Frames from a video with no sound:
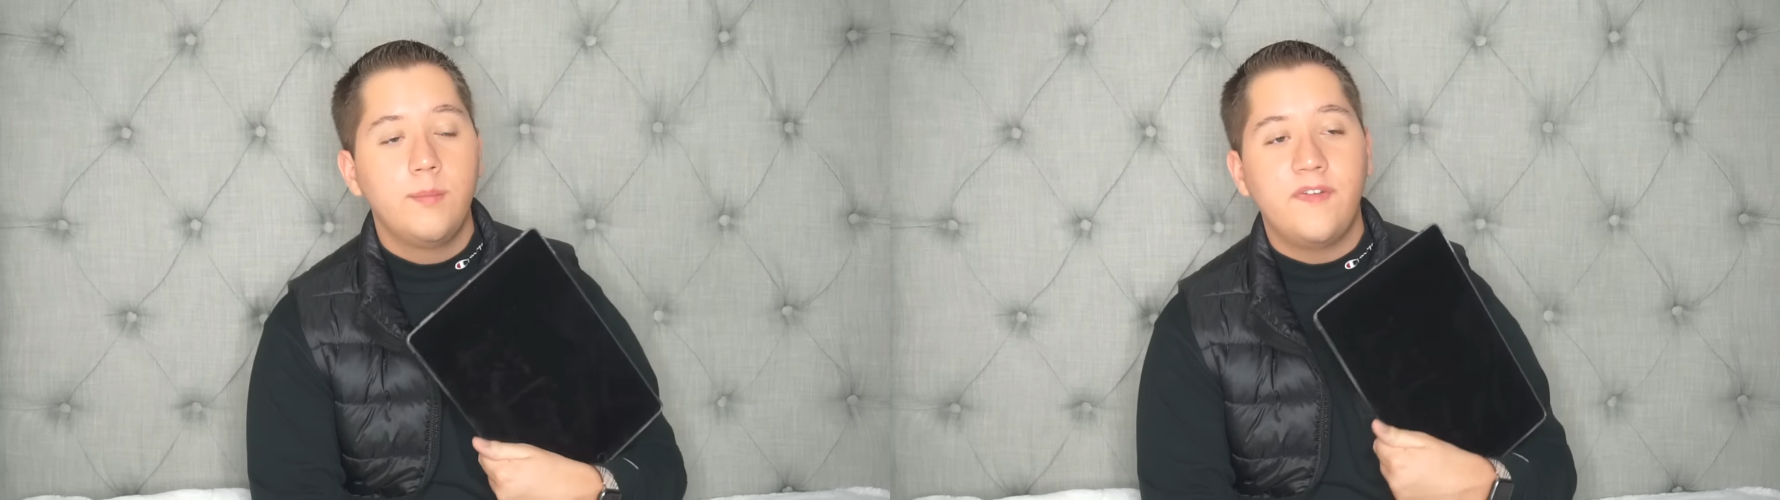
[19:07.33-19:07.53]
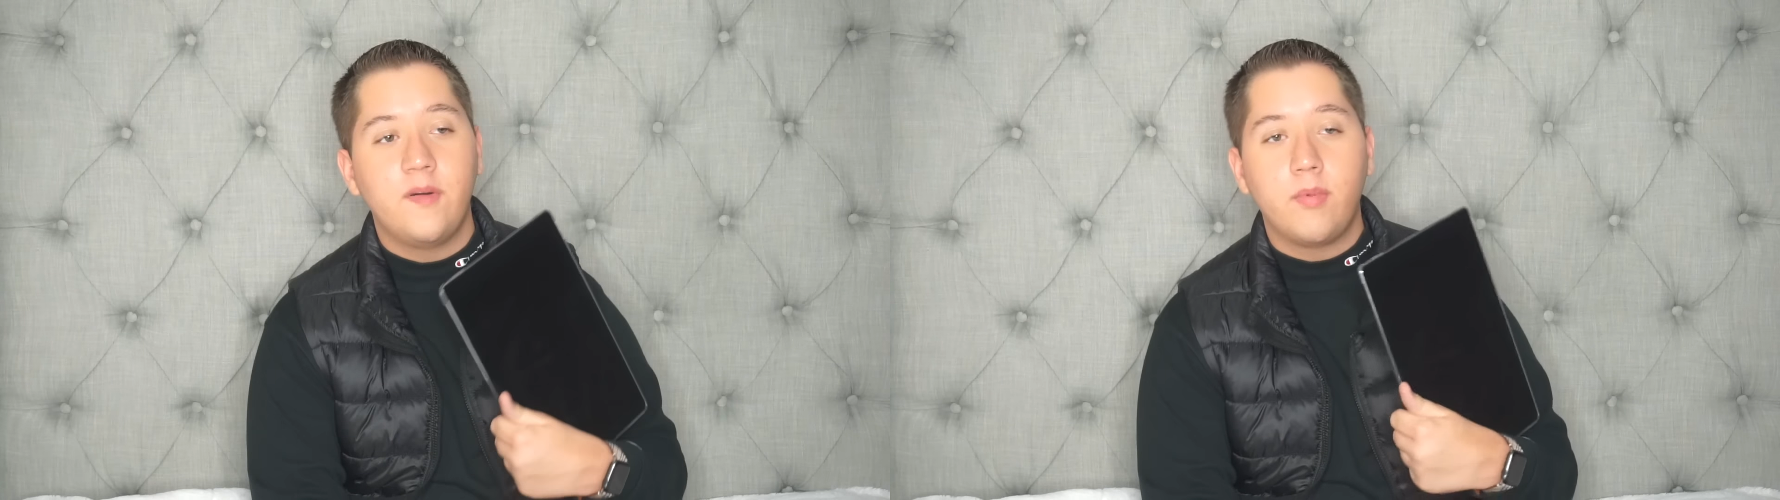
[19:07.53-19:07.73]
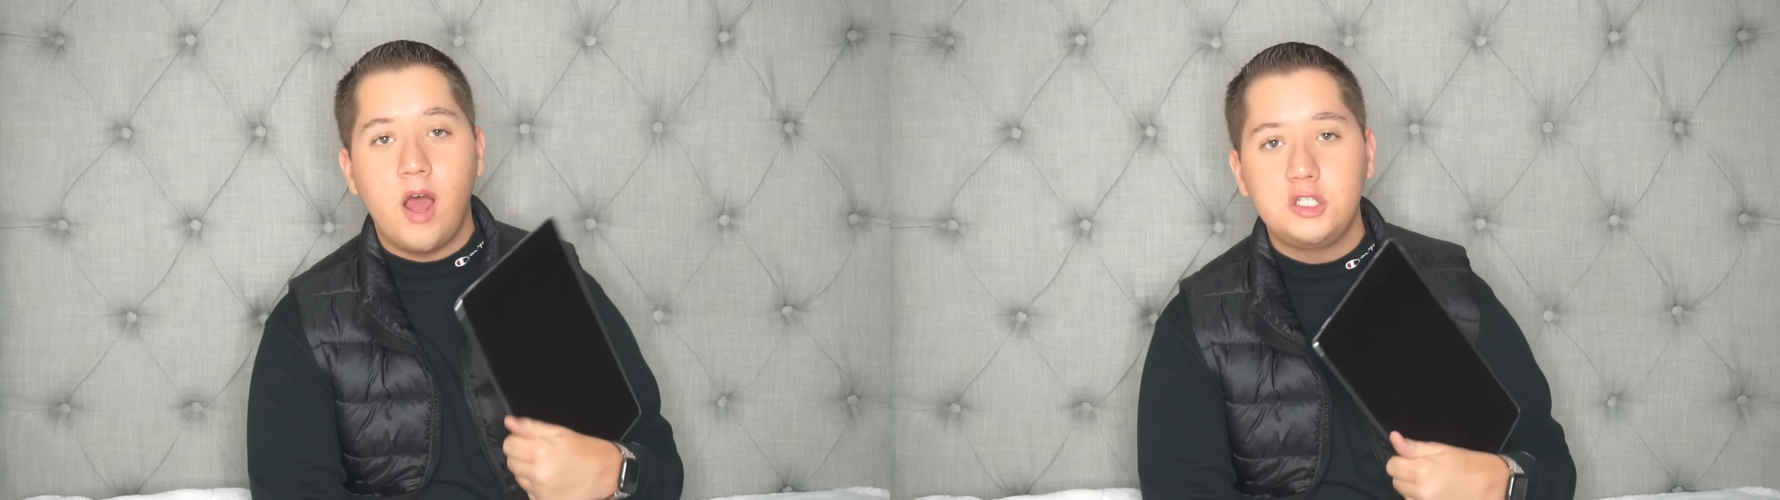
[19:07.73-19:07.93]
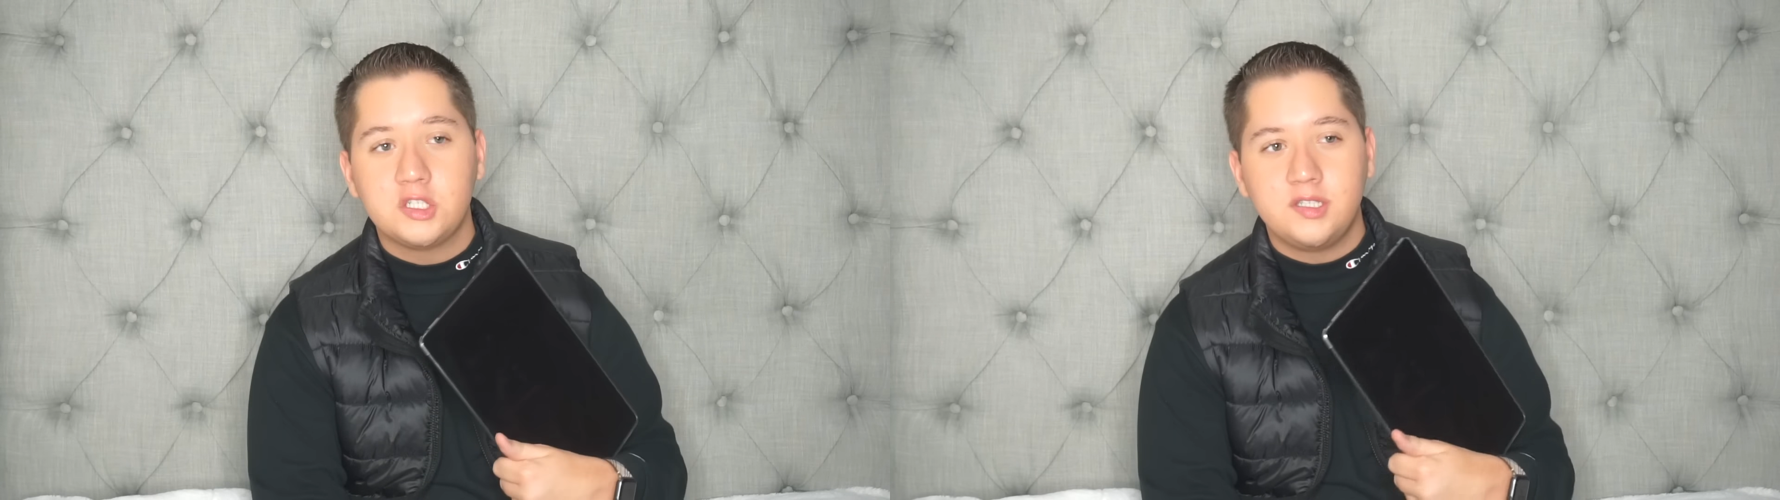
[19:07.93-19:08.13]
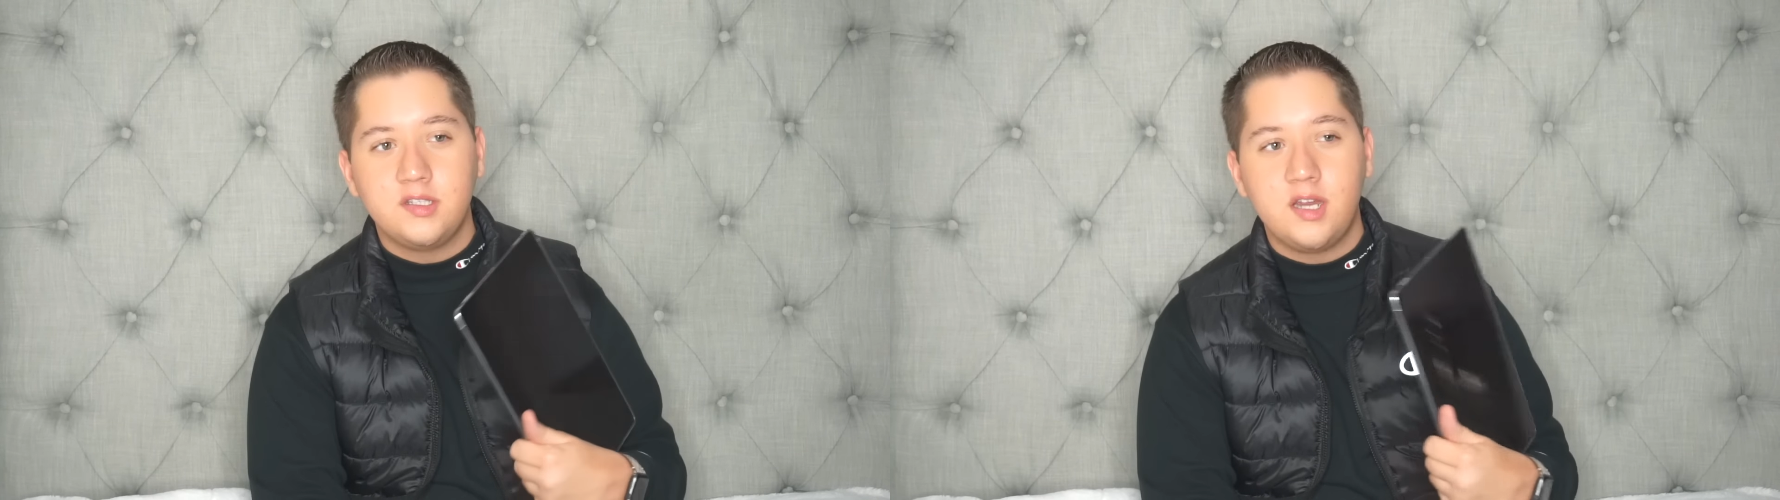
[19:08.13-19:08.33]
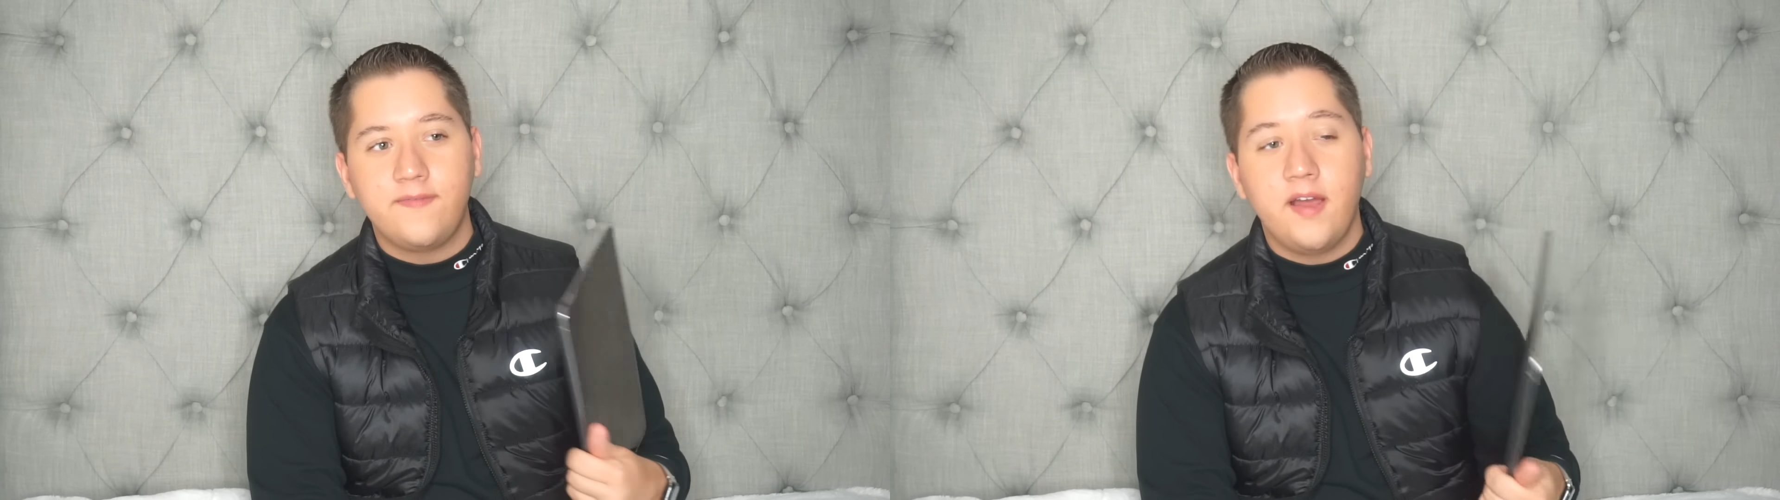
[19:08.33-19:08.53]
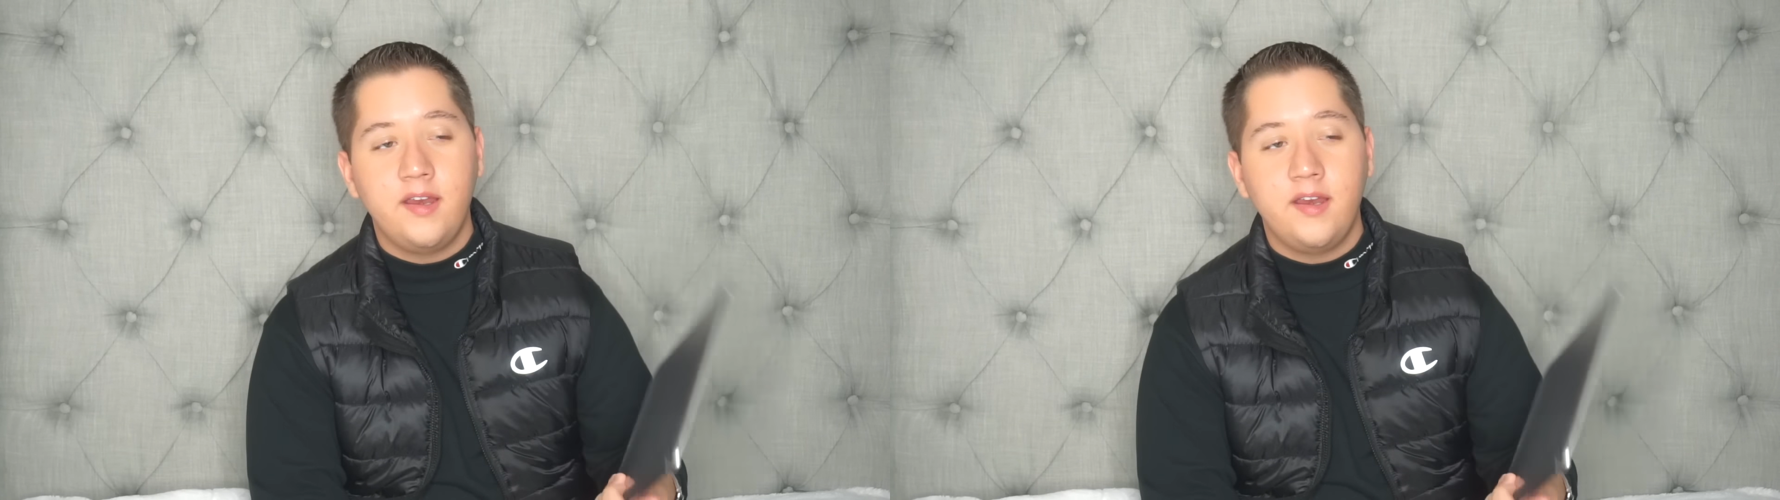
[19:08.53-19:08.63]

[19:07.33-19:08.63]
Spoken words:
But for projects and stuff,